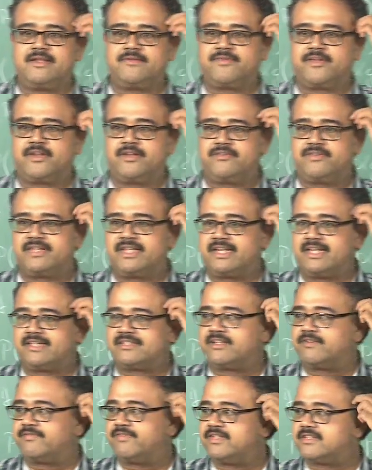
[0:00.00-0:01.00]
If you are using
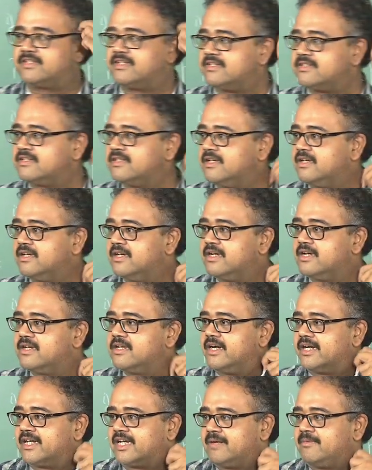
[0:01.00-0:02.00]
lesser features, you
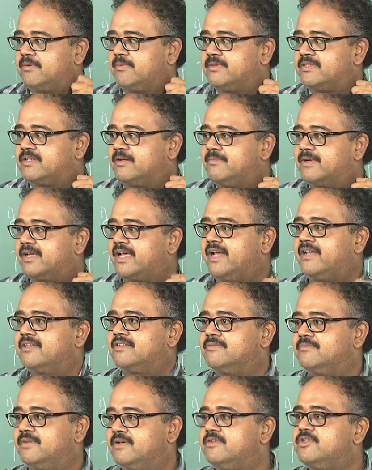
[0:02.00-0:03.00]
will have to come up with some
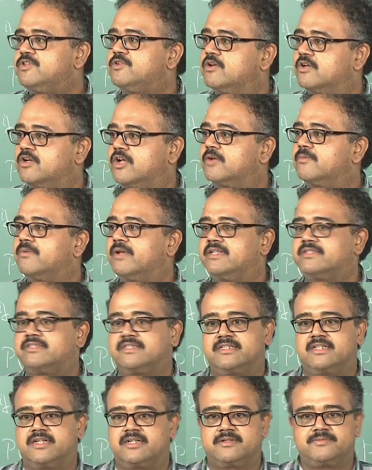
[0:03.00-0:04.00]
mechanism by which you are
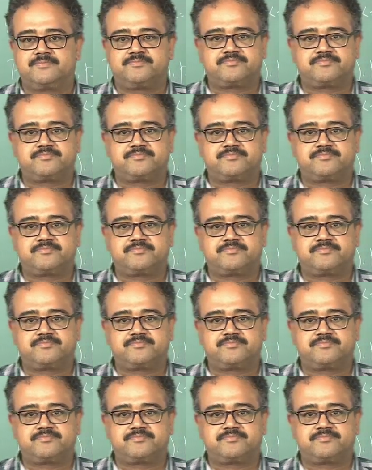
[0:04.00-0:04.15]
normalizing that,